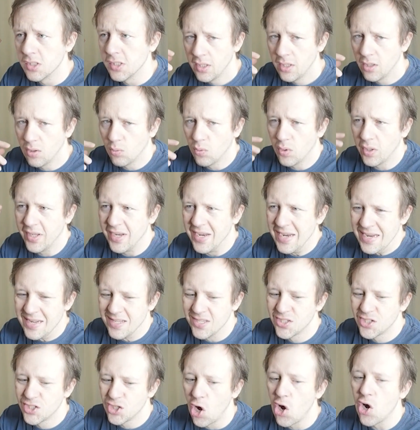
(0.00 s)
You don't really need to
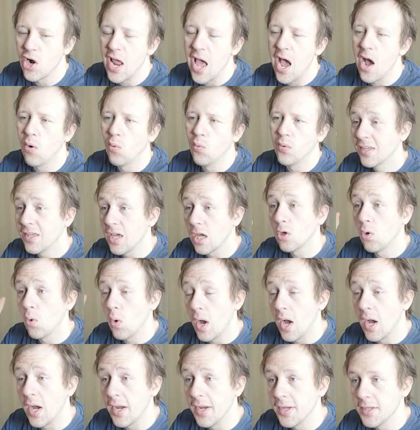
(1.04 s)
start out with Gecko
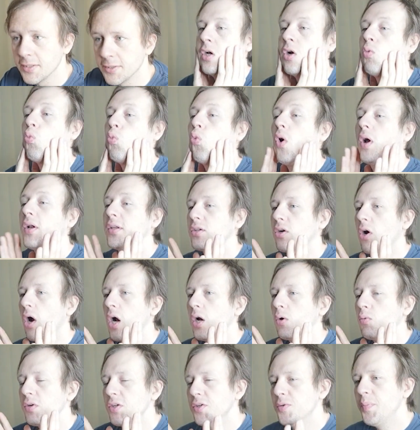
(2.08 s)
Eyes. What
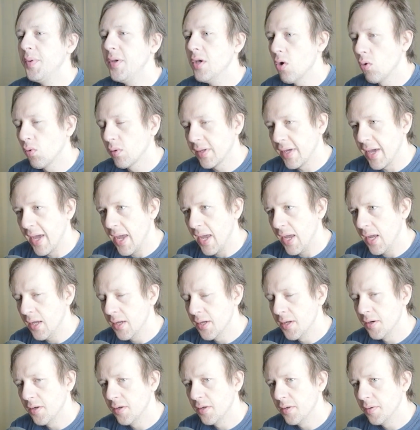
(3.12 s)
card would you be okay
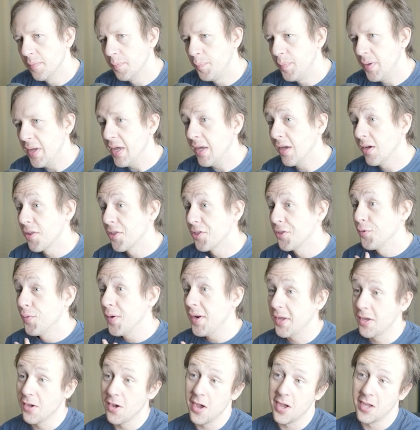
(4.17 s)
being a 3
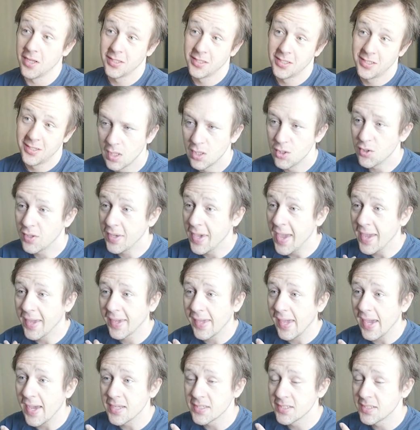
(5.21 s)
cost? You can't
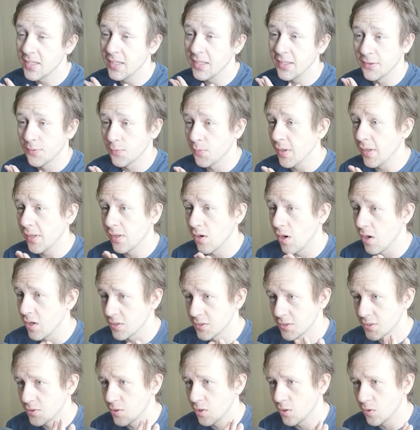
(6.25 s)
cast any 3
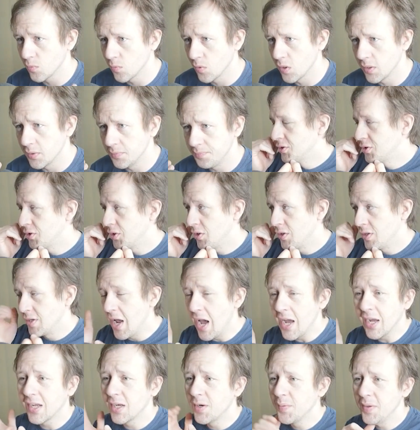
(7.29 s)
costs turn 1, so you're
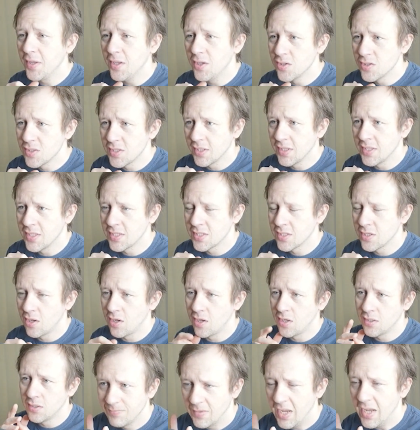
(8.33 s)
not gonna be using this
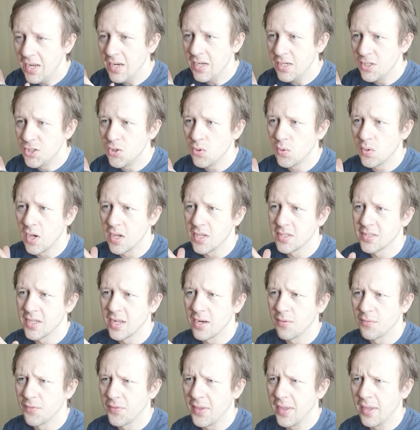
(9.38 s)
on any 2 costs, I
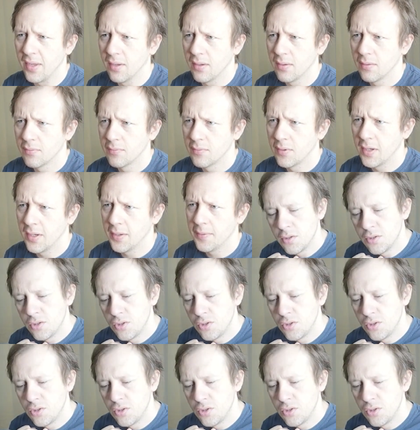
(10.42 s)
don't think, right?